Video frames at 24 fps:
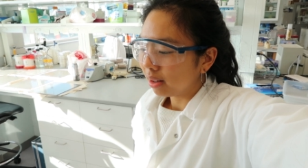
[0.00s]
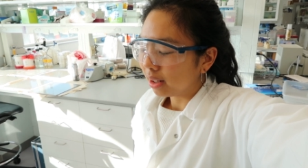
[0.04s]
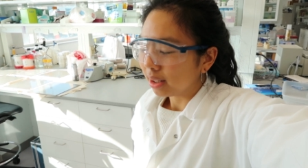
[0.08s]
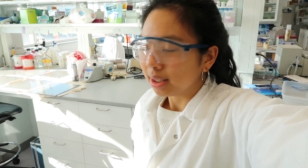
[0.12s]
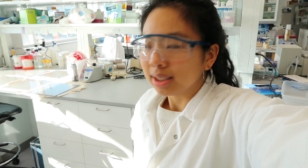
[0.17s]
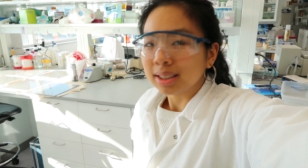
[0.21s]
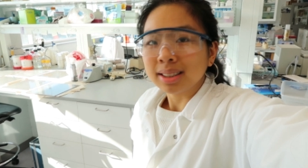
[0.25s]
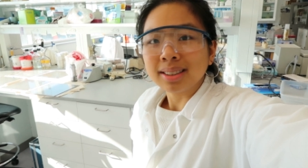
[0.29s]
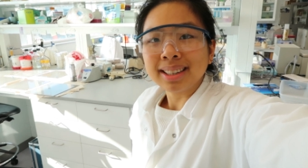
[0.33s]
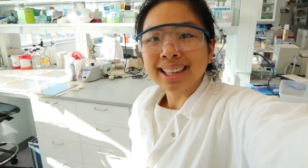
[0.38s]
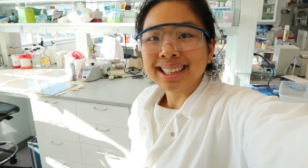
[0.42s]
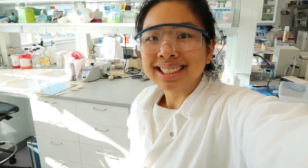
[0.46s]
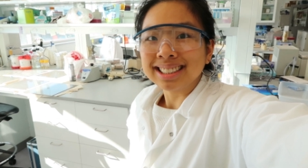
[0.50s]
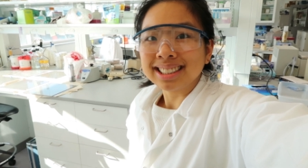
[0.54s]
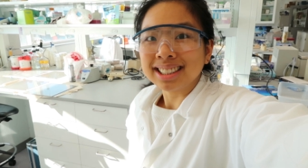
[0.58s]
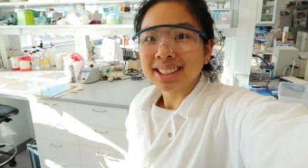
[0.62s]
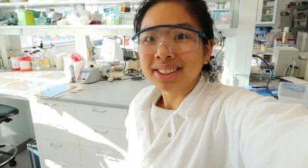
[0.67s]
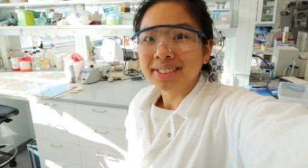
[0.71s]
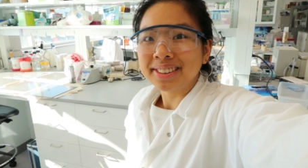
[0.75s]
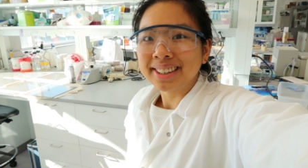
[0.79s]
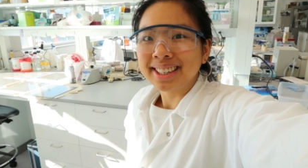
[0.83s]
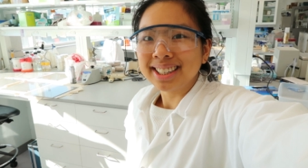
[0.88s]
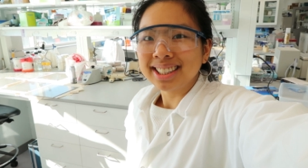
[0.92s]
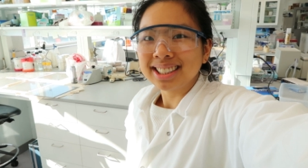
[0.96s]
this is
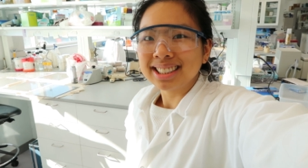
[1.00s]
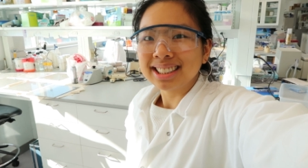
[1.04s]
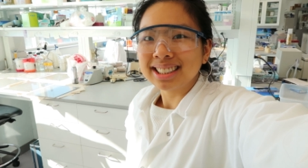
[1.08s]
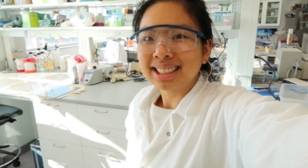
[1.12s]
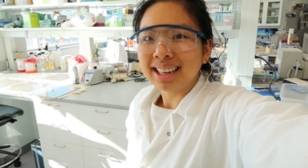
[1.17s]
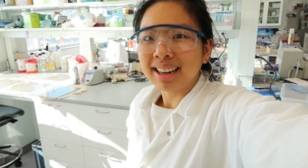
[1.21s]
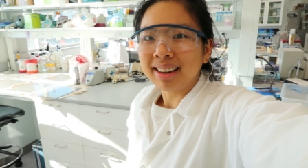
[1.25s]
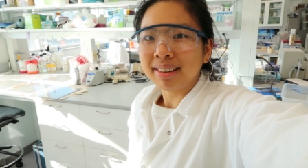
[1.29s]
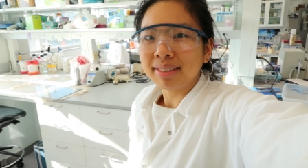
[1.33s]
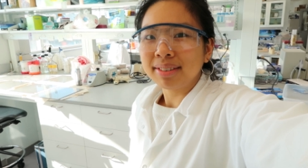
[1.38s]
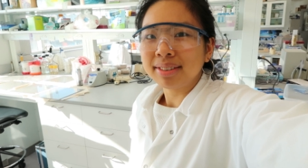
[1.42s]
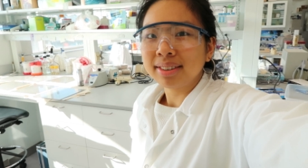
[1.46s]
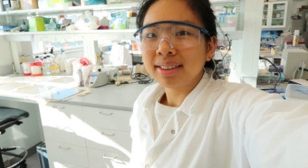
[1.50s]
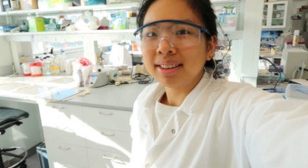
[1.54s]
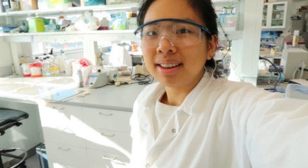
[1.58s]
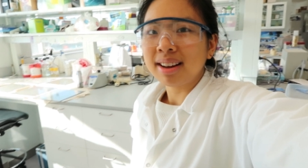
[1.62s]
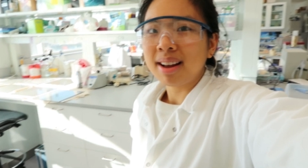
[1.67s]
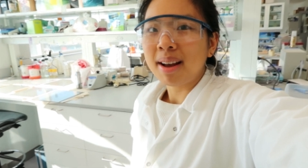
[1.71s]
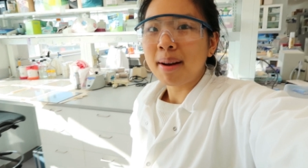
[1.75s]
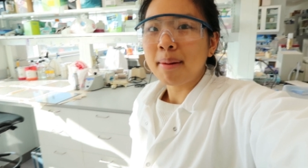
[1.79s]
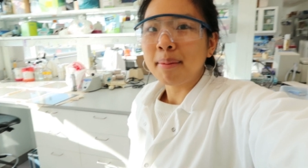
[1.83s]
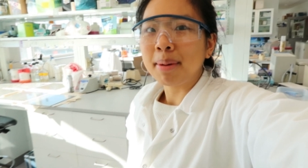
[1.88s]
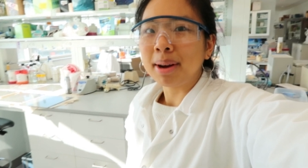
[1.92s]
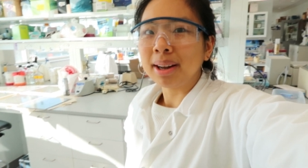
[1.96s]
exhilarating stuff,
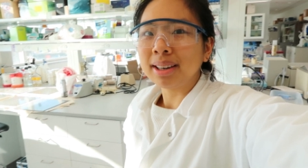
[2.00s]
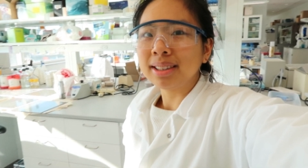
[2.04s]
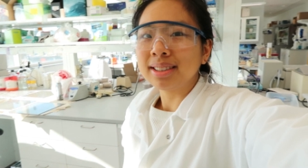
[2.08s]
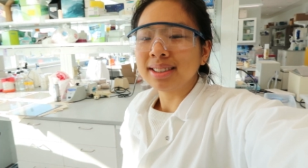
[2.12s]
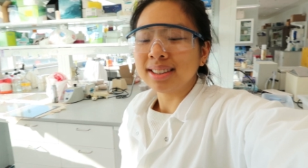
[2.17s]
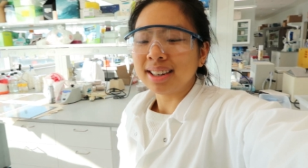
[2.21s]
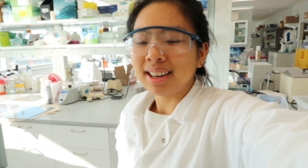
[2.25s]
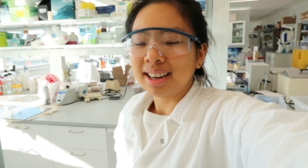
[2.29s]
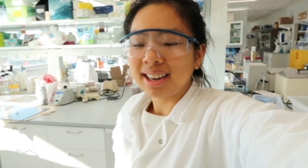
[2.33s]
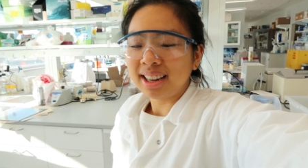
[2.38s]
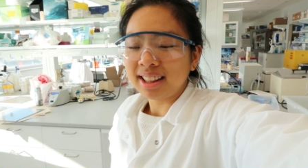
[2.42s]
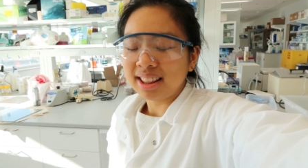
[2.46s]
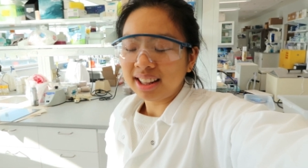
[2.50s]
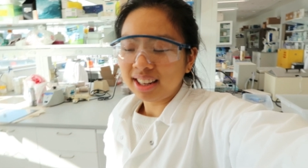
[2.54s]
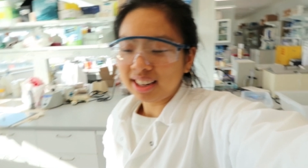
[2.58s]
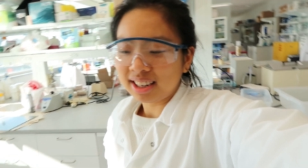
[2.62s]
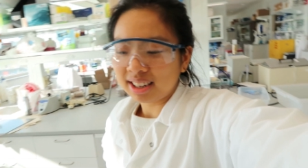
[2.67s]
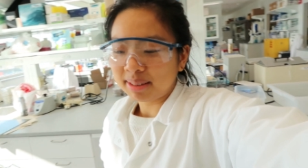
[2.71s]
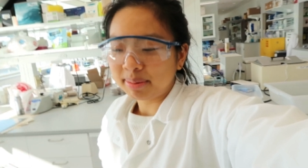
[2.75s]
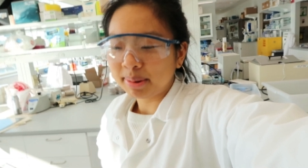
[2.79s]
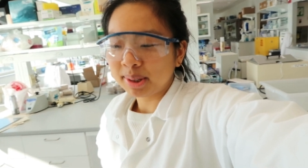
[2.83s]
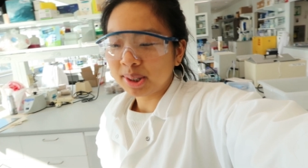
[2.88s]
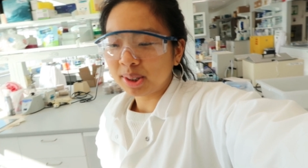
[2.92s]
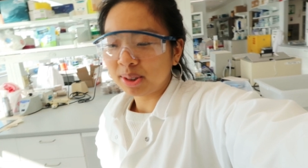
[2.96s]
but I
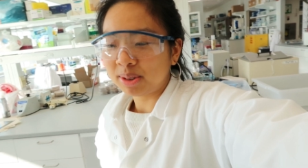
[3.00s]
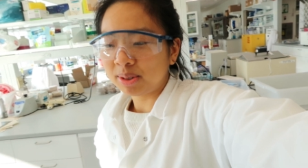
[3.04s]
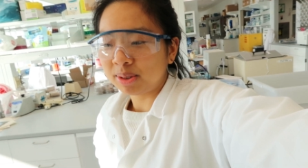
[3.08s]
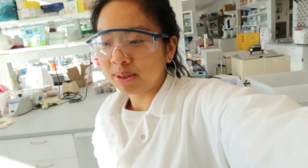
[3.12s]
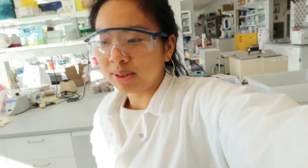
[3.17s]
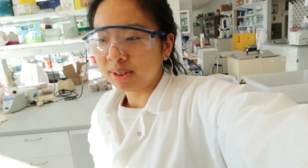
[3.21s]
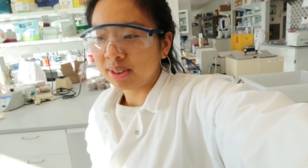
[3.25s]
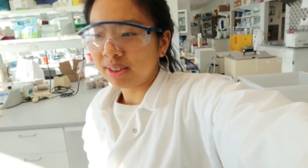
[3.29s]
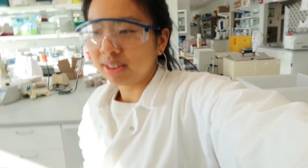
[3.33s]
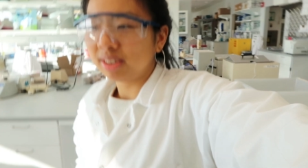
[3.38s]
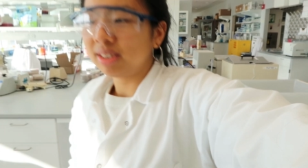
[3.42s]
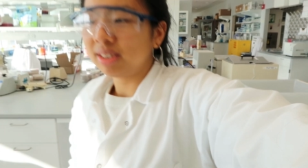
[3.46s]
think I'm gonna